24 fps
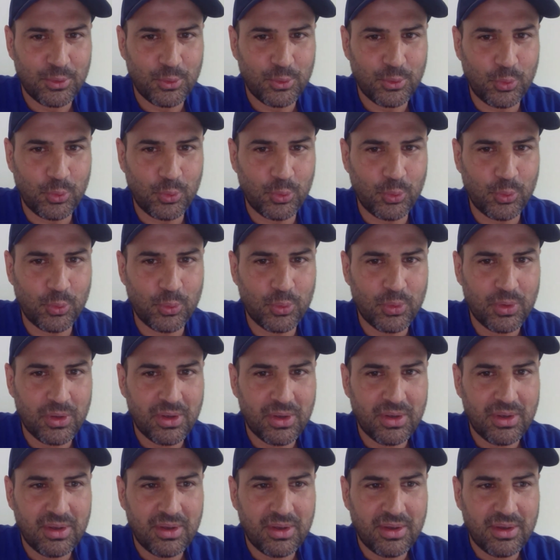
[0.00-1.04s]
who
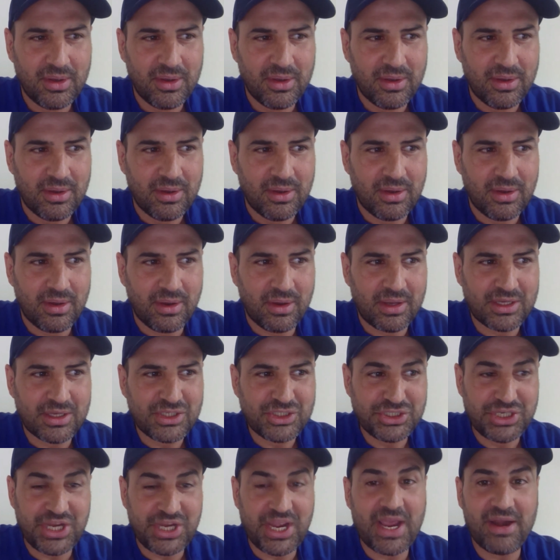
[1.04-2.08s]

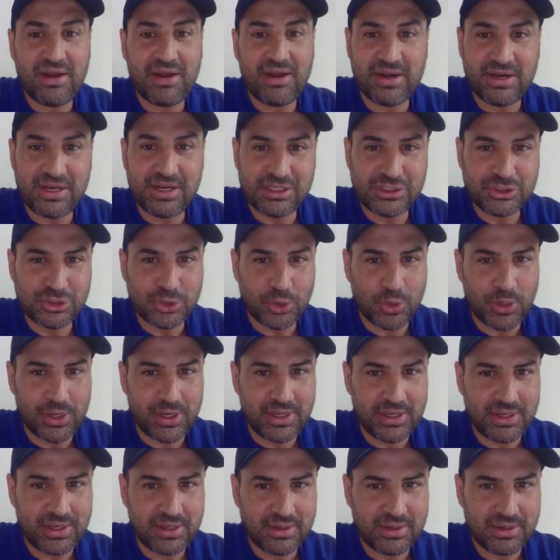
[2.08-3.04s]
share and enjoy